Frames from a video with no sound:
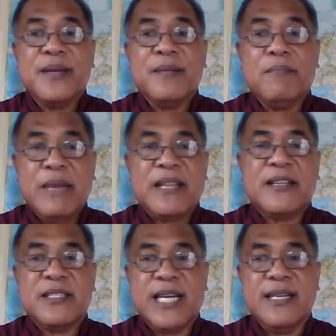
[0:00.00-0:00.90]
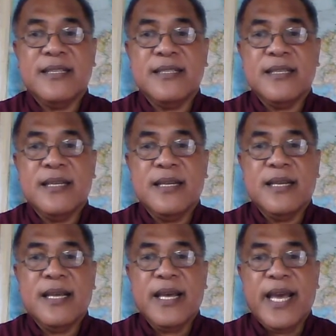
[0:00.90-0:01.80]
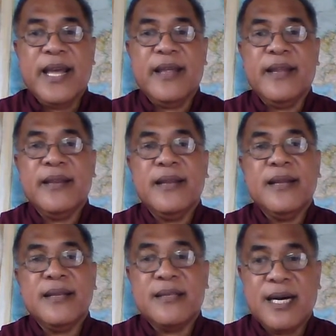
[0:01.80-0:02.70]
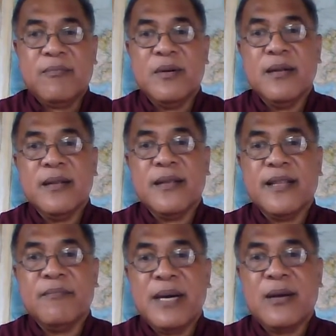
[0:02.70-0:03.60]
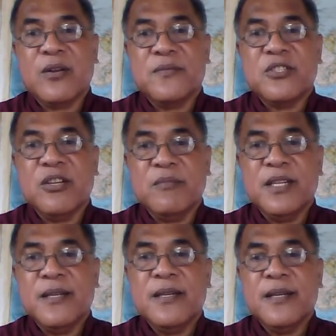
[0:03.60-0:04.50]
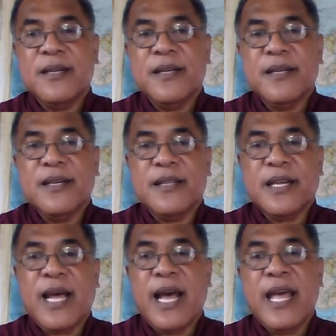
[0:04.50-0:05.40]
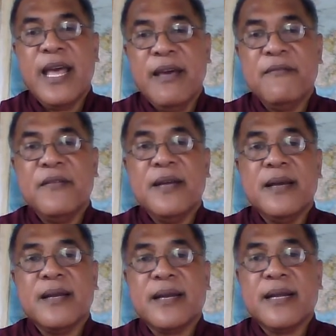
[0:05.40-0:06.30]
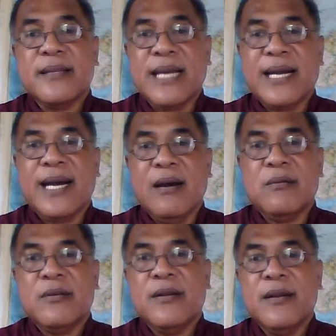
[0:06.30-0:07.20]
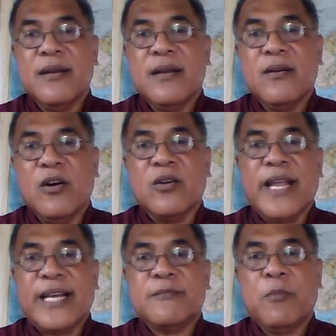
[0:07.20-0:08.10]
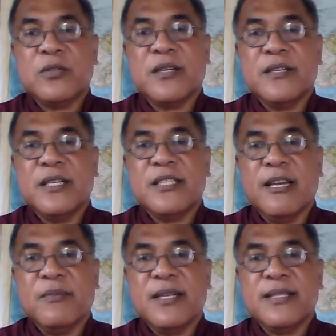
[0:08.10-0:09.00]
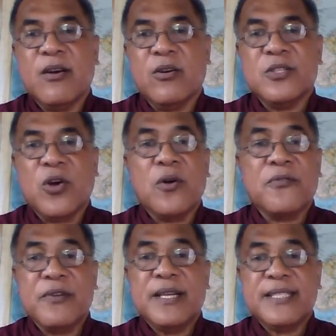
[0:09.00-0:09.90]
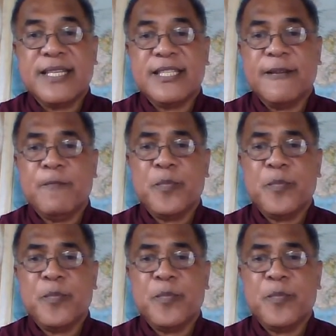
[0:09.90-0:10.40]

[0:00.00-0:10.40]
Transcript: met the challenge and double the amount of sermon that I have dug out on expository sermons on John 3:16.